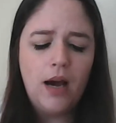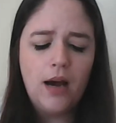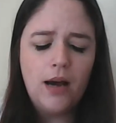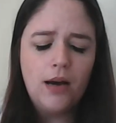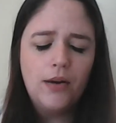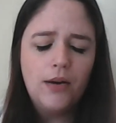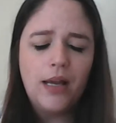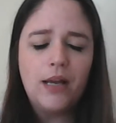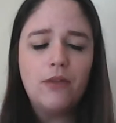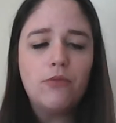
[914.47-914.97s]

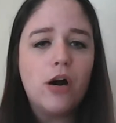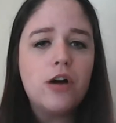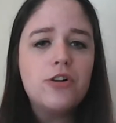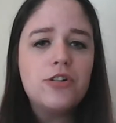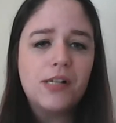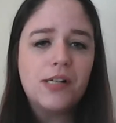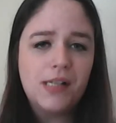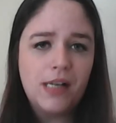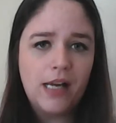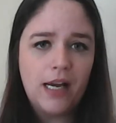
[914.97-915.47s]
Rogers
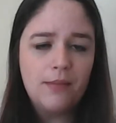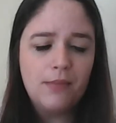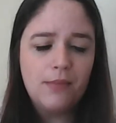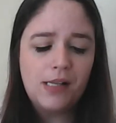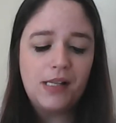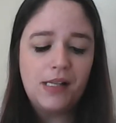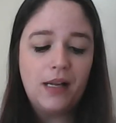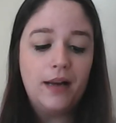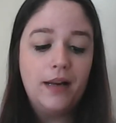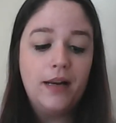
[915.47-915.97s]
and
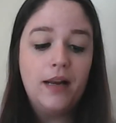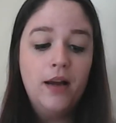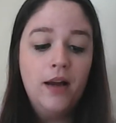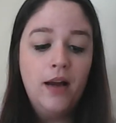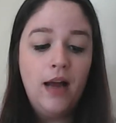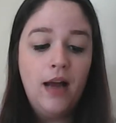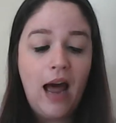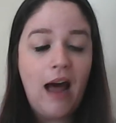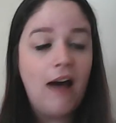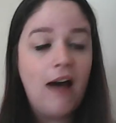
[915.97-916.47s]
Hammerstein
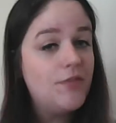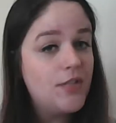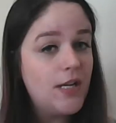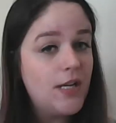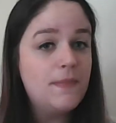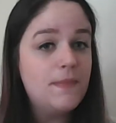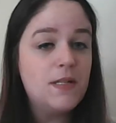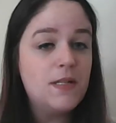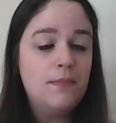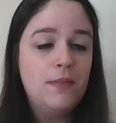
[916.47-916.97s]
have
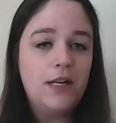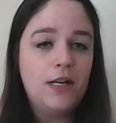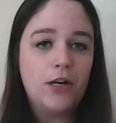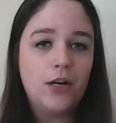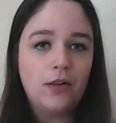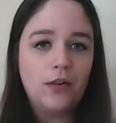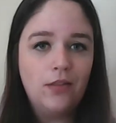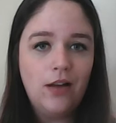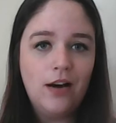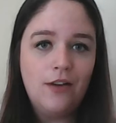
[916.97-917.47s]
Tuptim and her
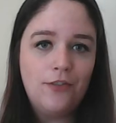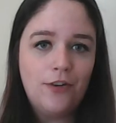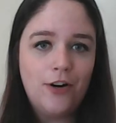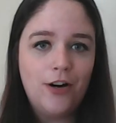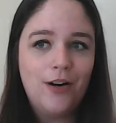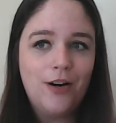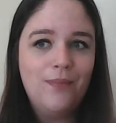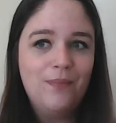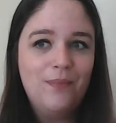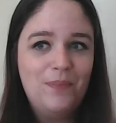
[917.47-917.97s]

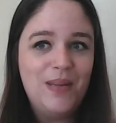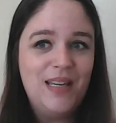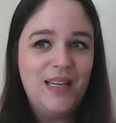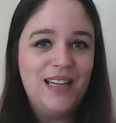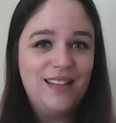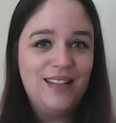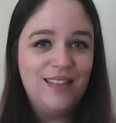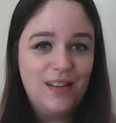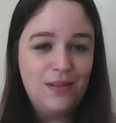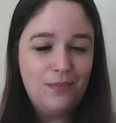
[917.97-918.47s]
lover be
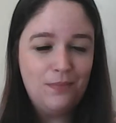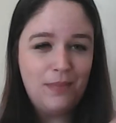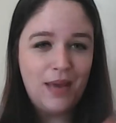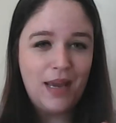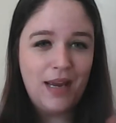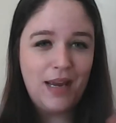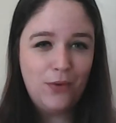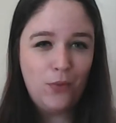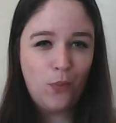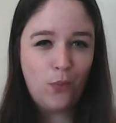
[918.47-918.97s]
the
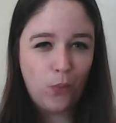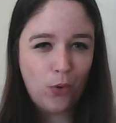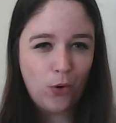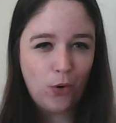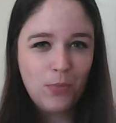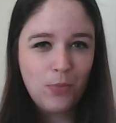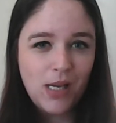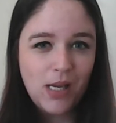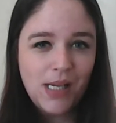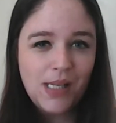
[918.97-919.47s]
main
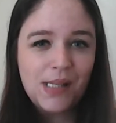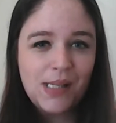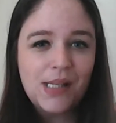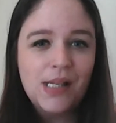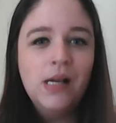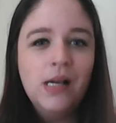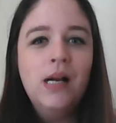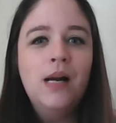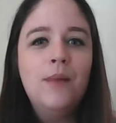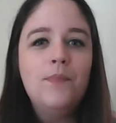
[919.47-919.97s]
romance
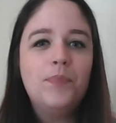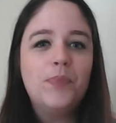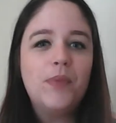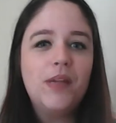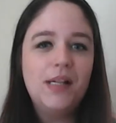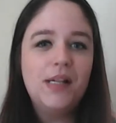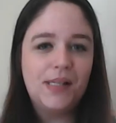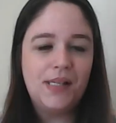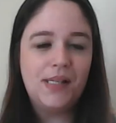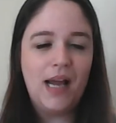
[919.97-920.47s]

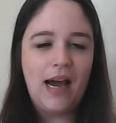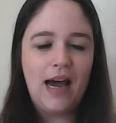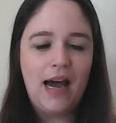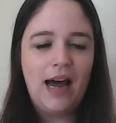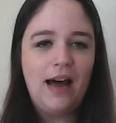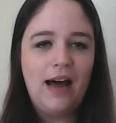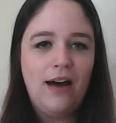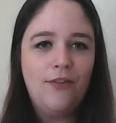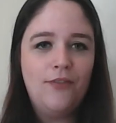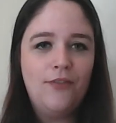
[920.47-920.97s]
is to
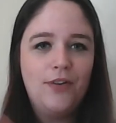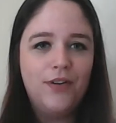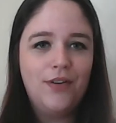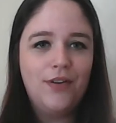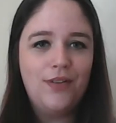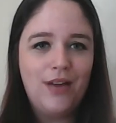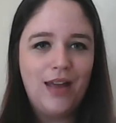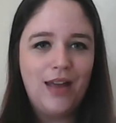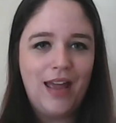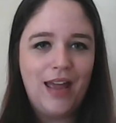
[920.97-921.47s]
have
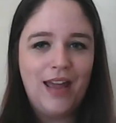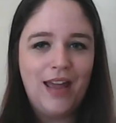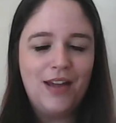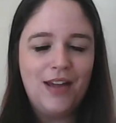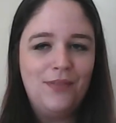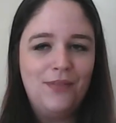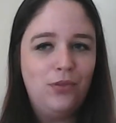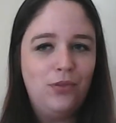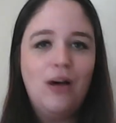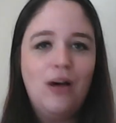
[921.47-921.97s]
a
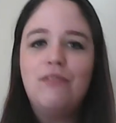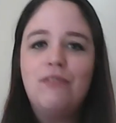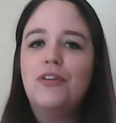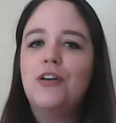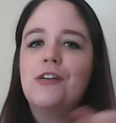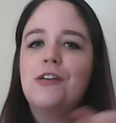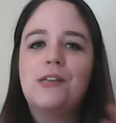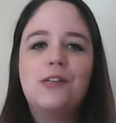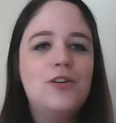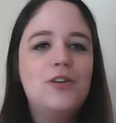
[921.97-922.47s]

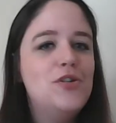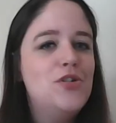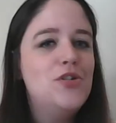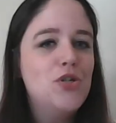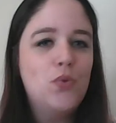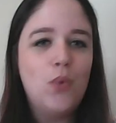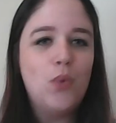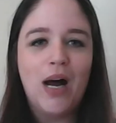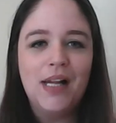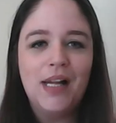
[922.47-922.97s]
lovers
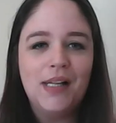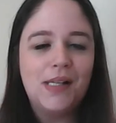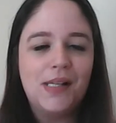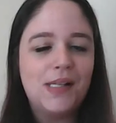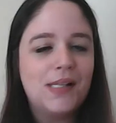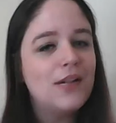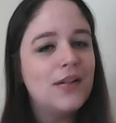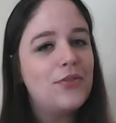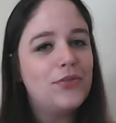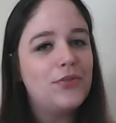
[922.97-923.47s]
duets
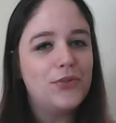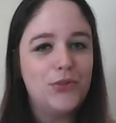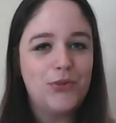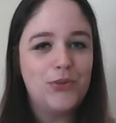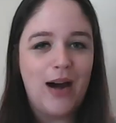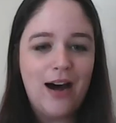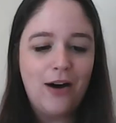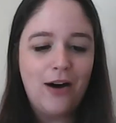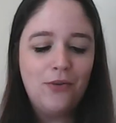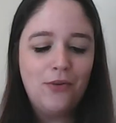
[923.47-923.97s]

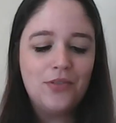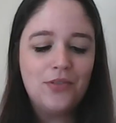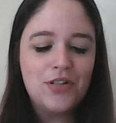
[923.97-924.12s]
throughout.